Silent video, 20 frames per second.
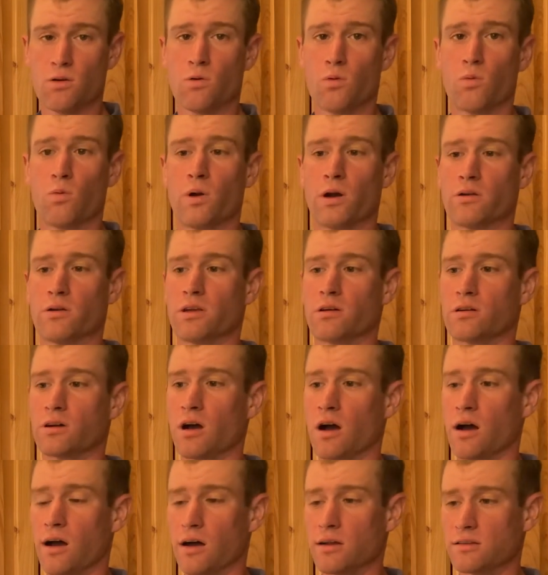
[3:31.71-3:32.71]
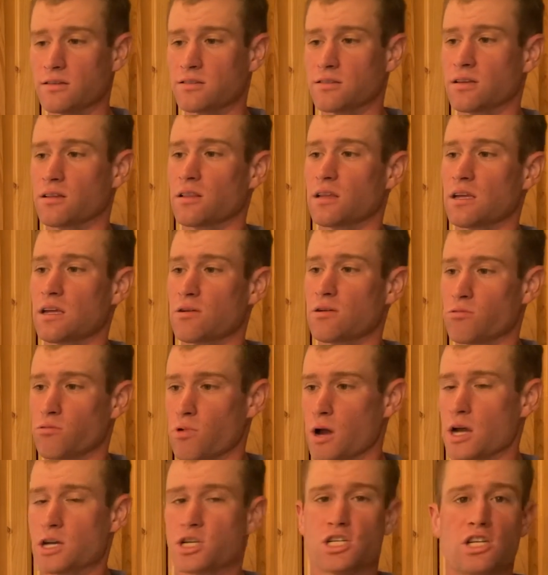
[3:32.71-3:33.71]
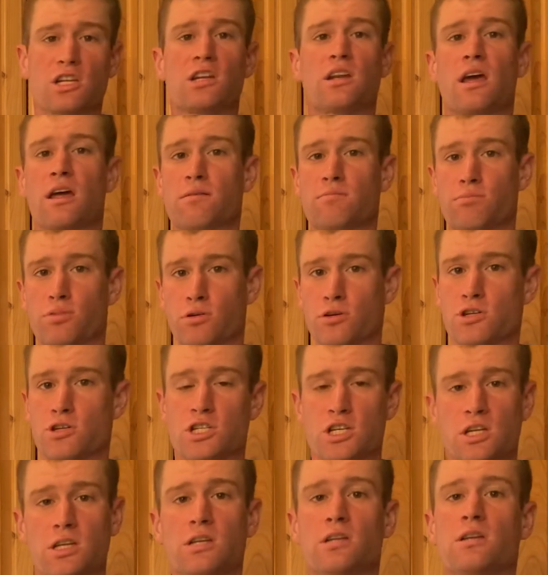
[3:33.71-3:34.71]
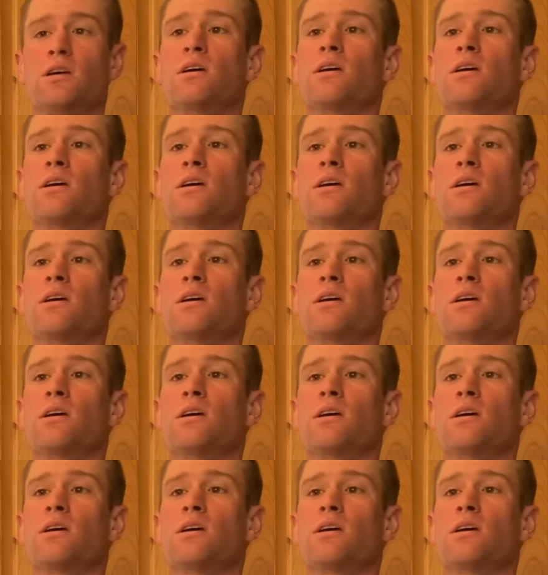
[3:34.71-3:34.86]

where they're constantly rushing and pushing.